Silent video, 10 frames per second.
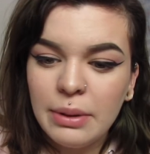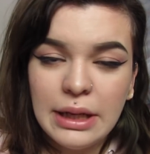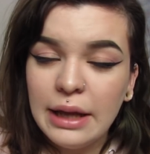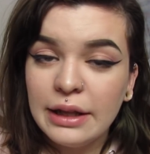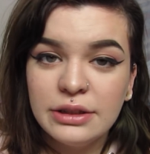but
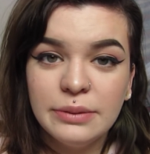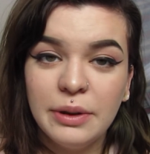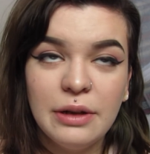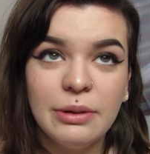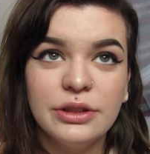yeah, that's
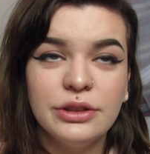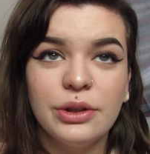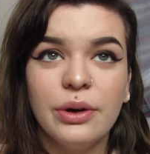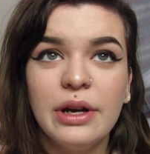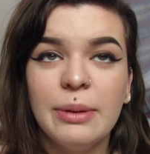pretty much the
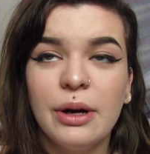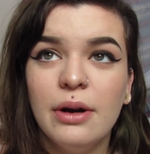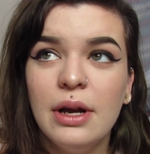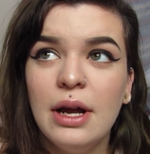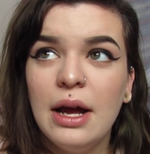story about
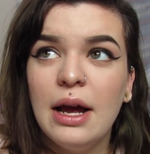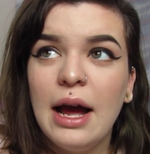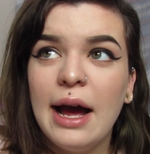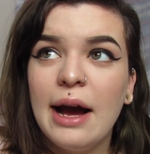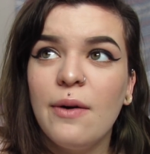
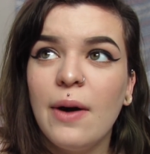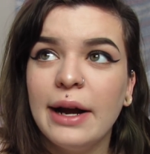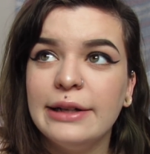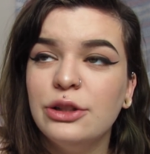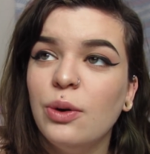how
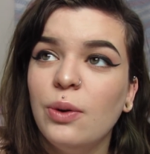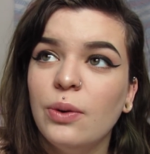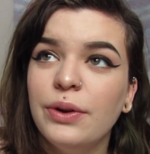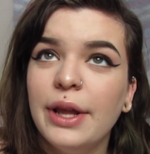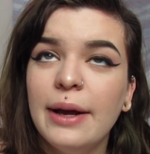I
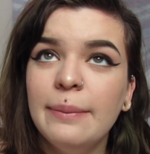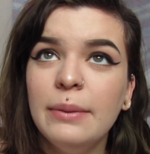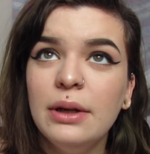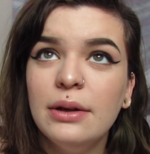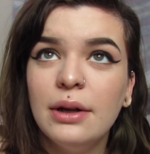told
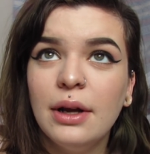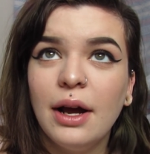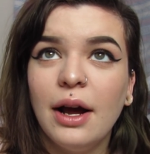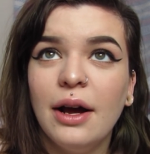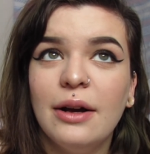them.
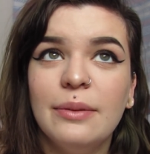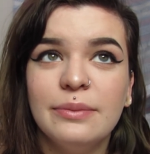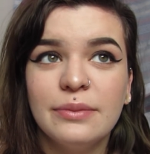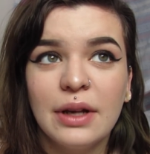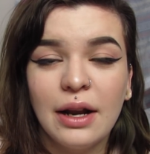Um,
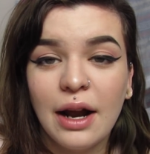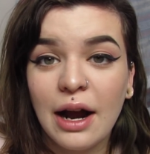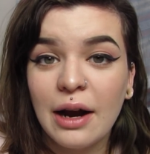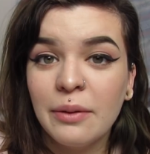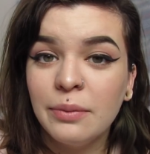
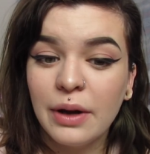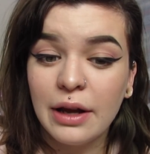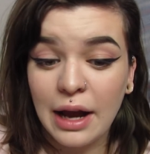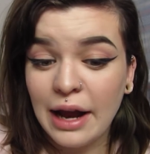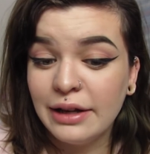I,
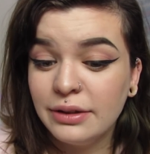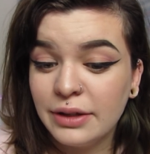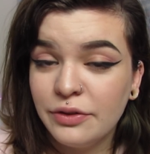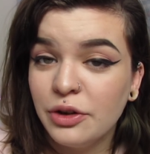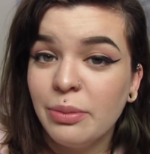I,
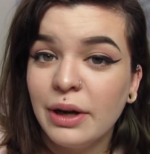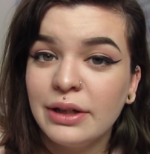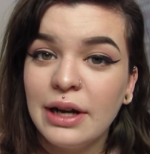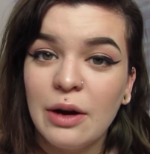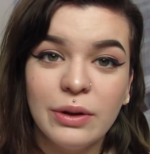if you're
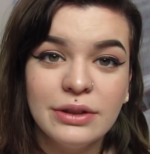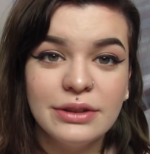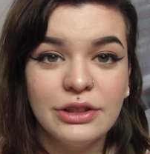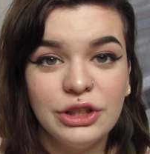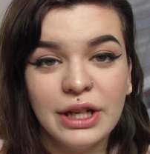pregnant, I wouldn't
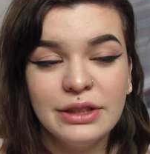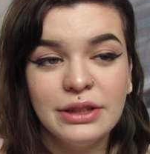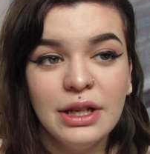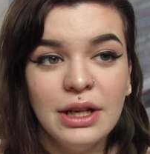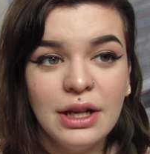
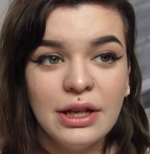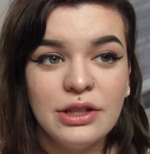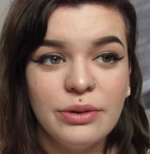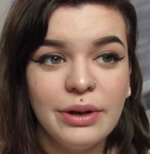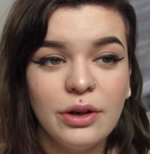suggest
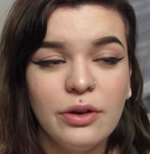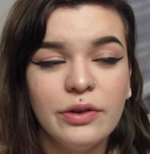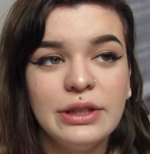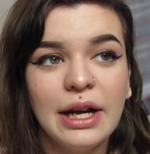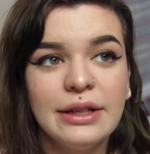doing it
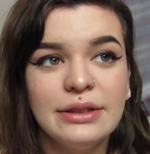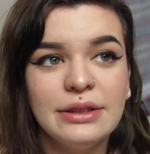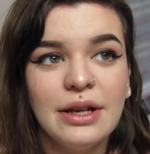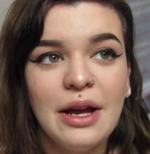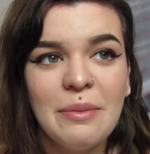over
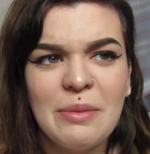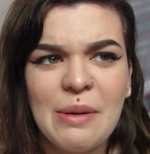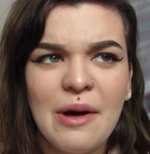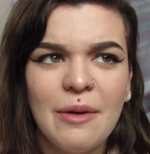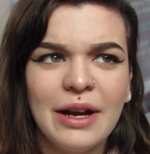text. But
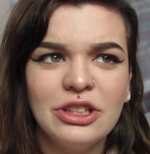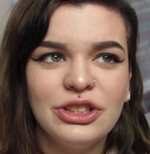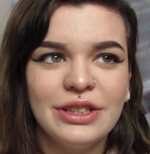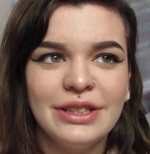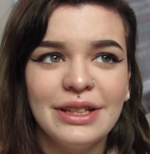my mom
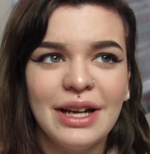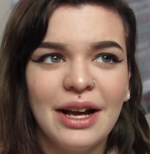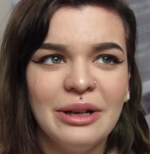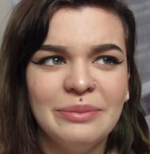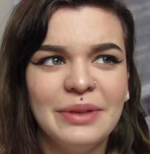actually
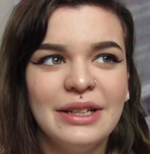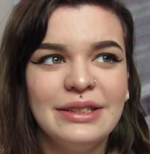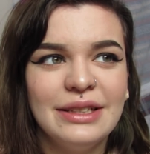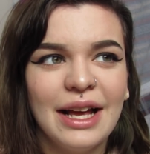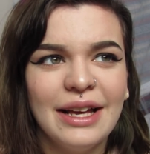um,
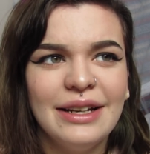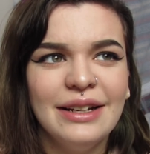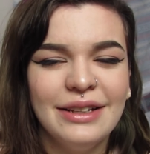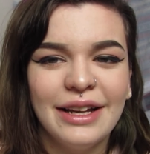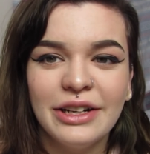said
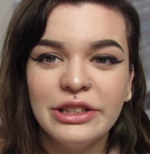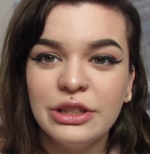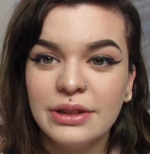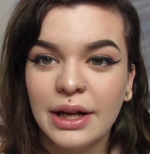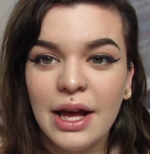later,
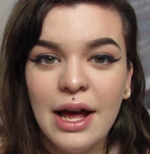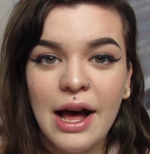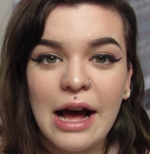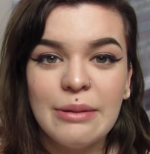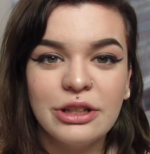she's like,
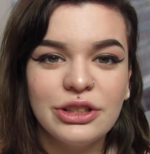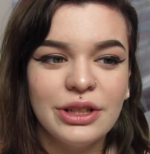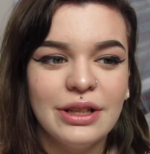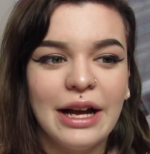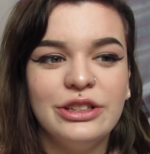I'm
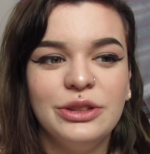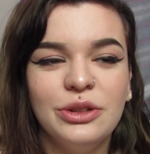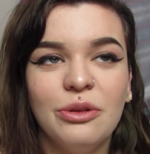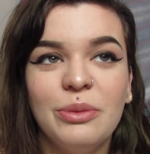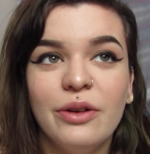actually glad you
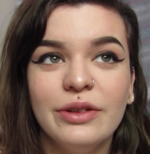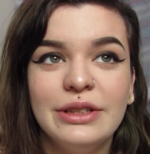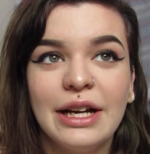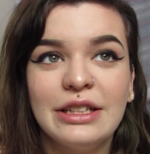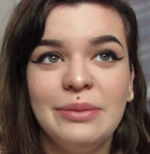told me over
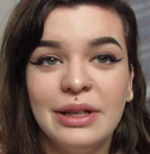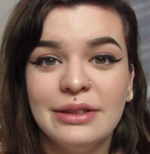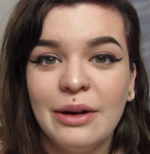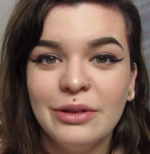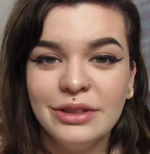text,
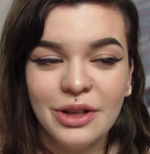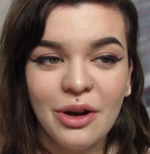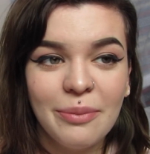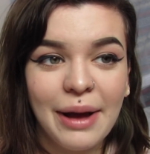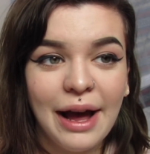because I was
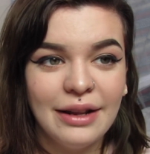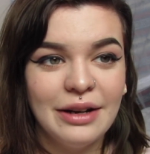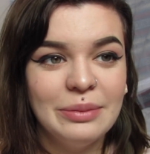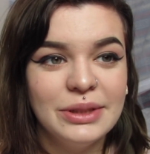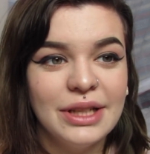so mad
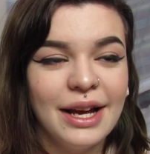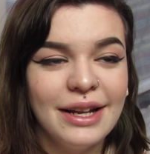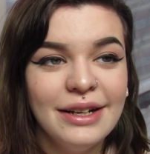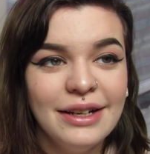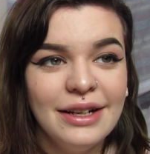and
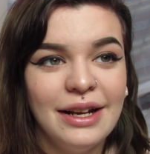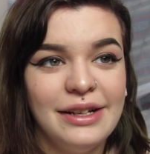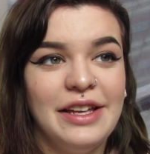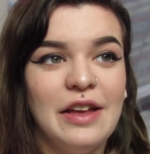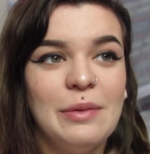upset.
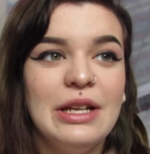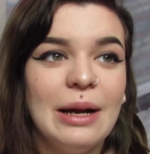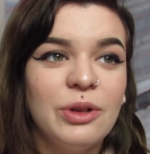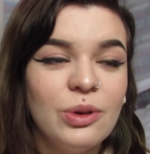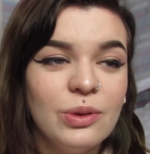It gave me
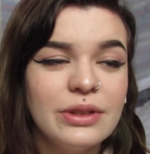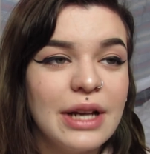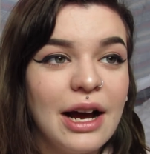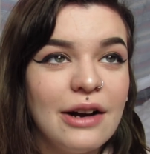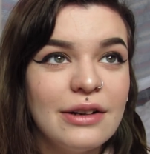time to cool
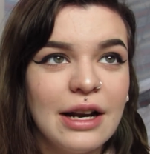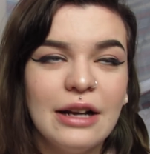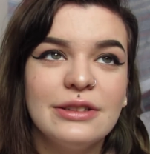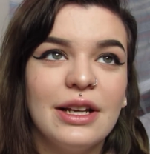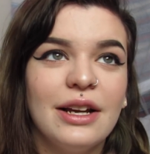down. And
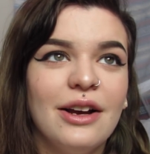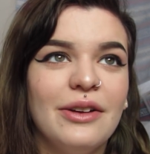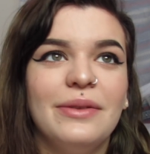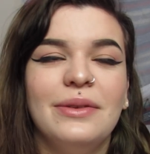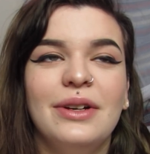I was like,
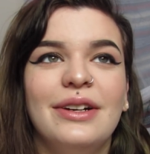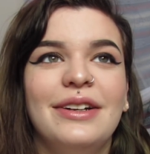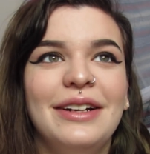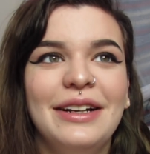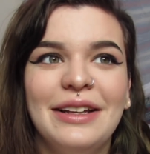oh,
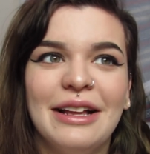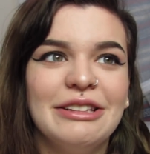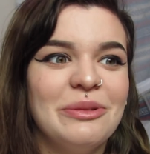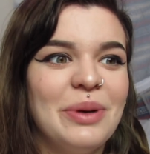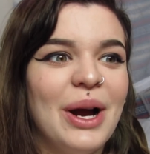
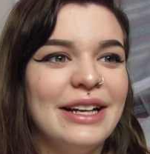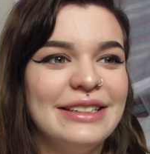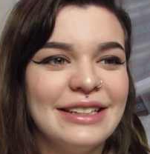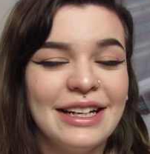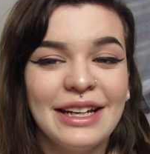that's
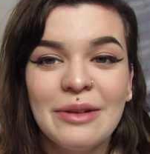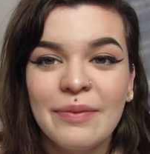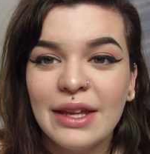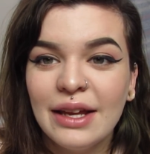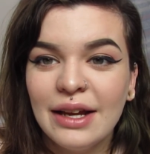surprising. Like,
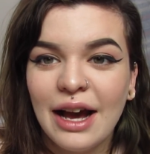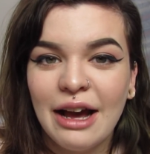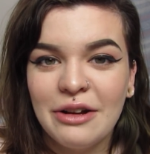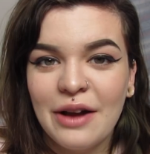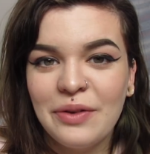
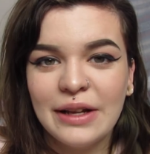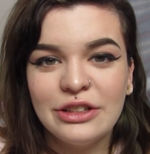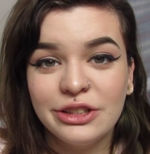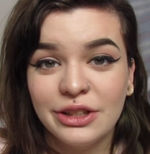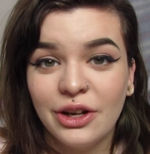I don't know, I feel like
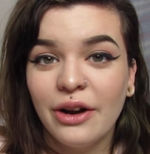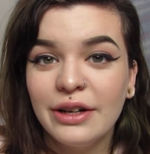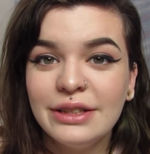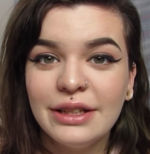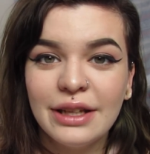it's just a
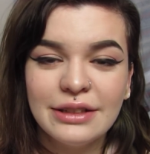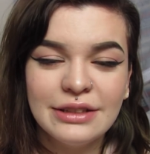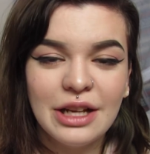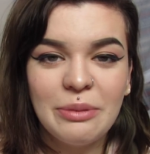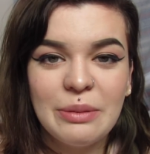courtesy thing
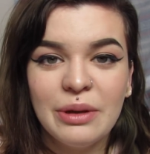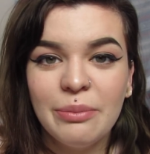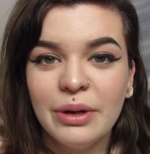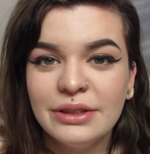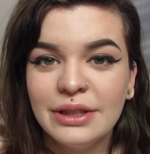to tell people
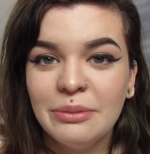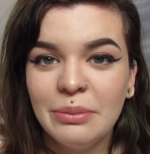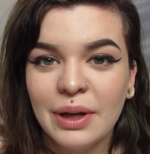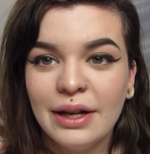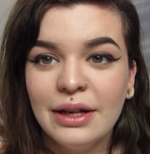in person,
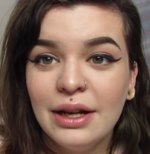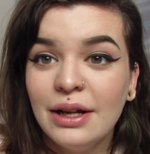but